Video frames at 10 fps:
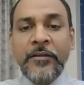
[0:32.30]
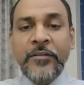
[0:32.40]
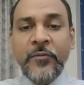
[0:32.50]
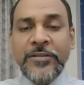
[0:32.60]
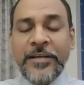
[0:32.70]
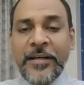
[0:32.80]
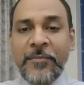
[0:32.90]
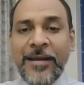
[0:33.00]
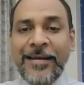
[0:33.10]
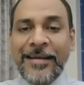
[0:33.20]
this was aided
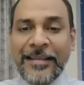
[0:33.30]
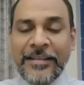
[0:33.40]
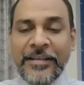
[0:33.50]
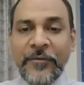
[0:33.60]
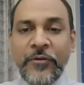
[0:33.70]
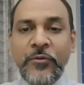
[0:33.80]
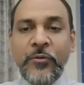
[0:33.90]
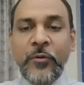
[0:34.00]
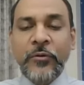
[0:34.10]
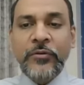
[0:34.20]
by a healthy revenue
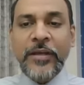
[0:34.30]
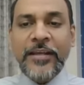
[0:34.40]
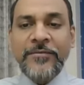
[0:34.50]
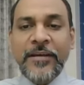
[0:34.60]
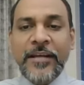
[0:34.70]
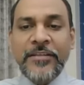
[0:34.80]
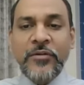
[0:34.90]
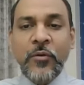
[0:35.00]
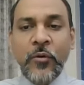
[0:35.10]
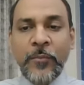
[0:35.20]
growth as well as
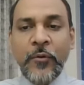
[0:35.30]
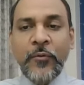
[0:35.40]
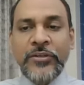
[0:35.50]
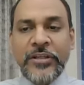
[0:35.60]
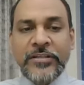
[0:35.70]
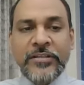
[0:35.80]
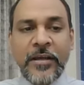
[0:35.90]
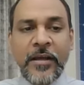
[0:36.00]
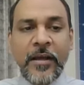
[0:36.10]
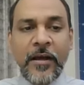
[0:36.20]
lower provisions.
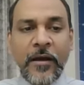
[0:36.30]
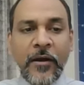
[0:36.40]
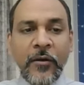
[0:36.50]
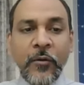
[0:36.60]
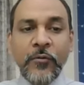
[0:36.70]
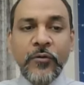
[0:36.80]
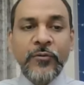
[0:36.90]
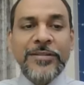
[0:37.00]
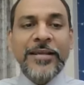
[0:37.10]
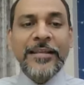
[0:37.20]
Loan
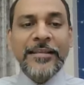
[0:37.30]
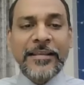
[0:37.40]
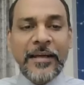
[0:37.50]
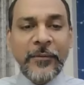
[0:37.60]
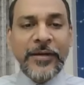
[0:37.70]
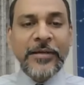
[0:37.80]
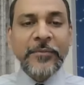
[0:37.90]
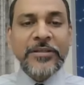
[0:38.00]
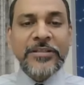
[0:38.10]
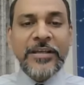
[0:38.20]
growth was healthy at
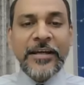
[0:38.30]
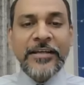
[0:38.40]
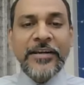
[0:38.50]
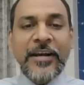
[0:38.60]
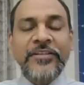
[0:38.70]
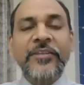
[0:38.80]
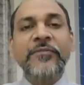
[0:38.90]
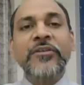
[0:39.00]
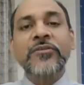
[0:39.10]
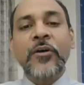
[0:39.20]
20%.
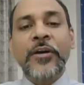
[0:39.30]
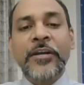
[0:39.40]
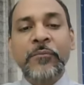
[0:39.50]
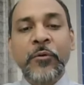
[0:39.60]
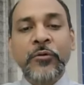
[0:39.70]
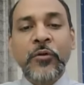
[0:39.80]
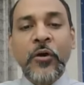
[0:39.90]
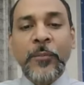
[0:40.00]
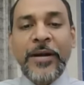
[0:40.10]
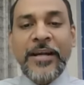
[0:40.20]
Traction we saw in both
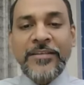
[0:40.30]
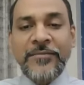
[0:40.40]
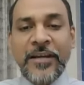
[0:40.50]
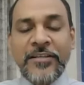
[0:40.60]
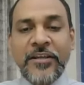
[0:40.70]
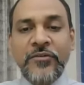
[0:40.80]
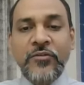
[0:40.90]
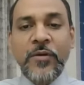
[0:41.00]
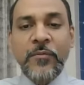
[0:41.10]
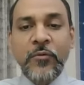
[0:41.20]
corporate as well as
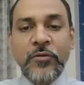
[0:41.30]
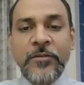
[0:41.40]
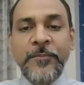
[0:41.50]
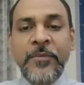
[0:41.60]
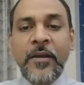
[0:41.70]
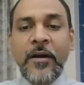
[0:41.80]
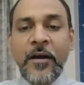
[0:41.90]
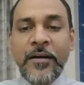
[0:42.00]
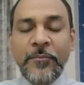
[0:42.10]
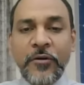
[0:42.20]
consumer books.
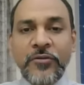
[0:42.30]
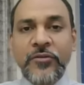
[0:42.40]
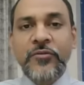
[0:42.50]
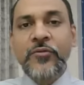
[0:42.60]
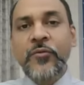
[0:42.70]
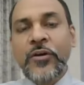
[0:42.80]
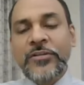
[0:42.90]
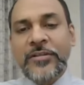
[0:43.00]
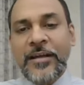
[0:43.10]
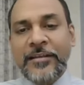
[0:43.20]
Deposits grew
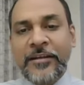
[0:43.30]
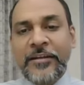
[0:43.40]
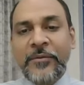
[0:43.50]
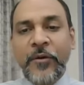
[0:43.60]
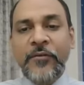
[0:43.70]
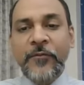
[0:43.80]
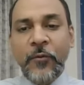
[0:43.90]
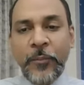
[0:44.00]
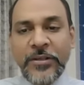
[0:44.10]
was at 13.4%.